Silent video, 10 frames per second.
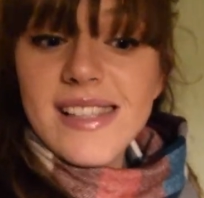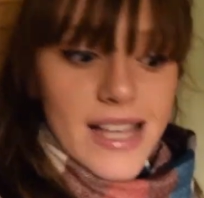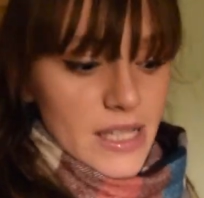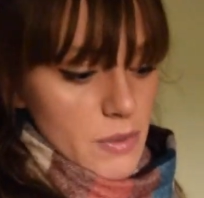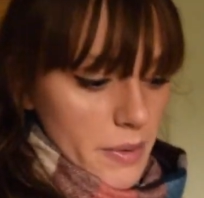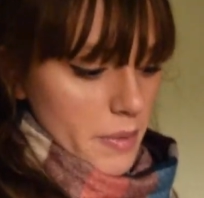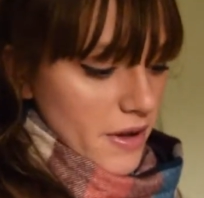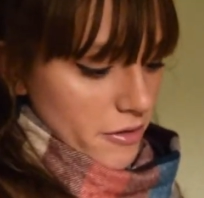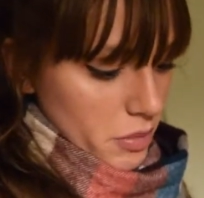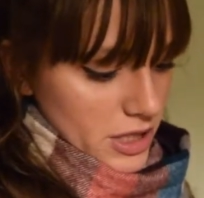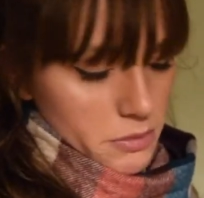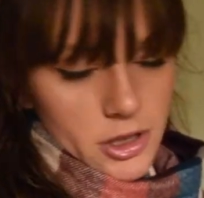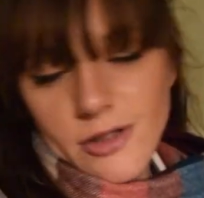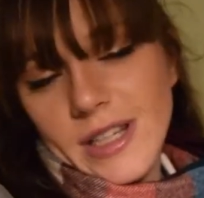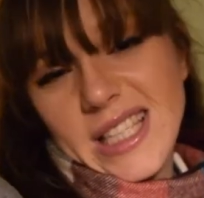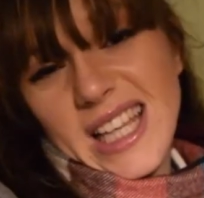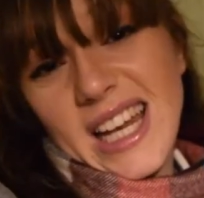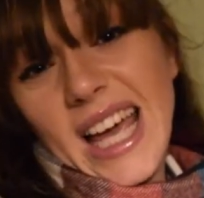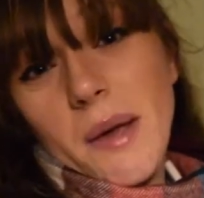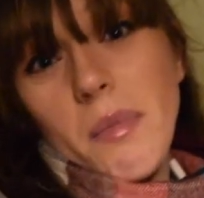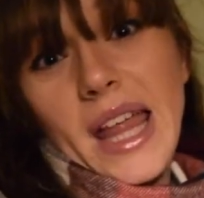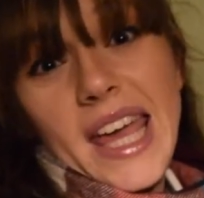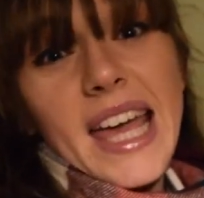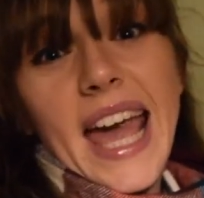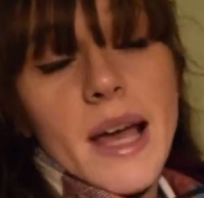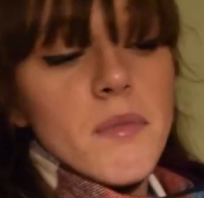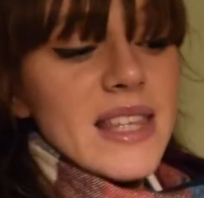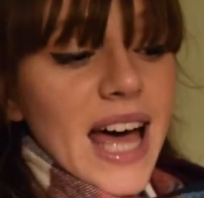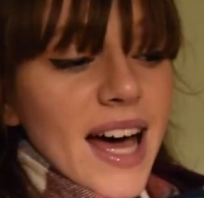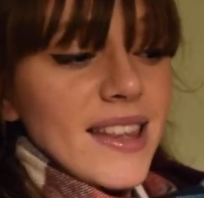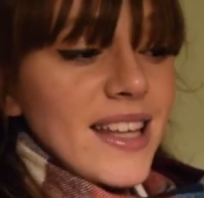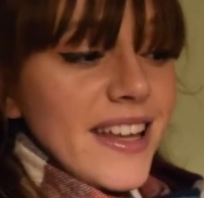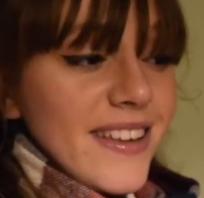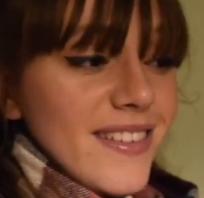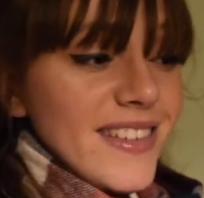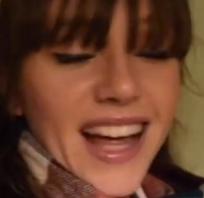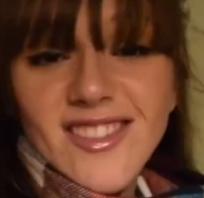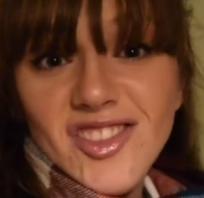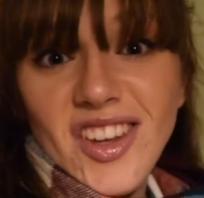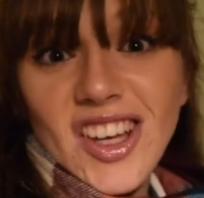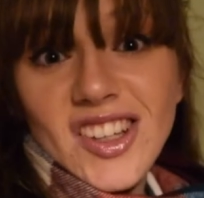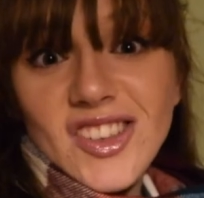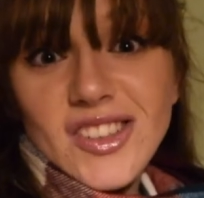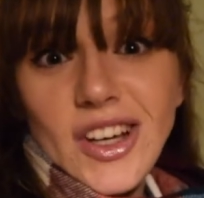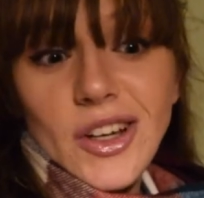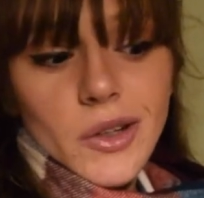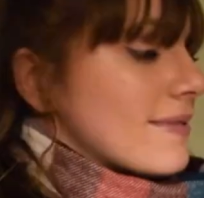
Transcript: and that's where we were for pretty much the rest of the night, playing games and then dancing. So